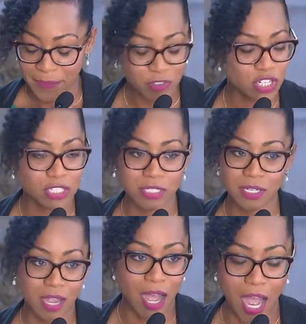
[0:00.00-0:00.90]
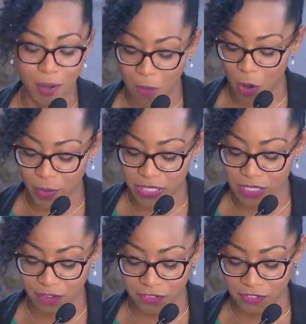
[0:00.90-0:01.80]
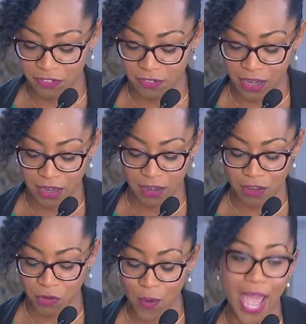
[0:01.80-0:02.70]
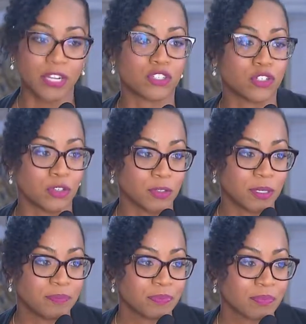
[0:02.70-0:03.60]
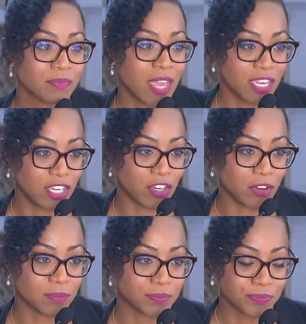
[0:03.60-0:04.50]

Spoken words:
Just a moment of gratitude. Thank you.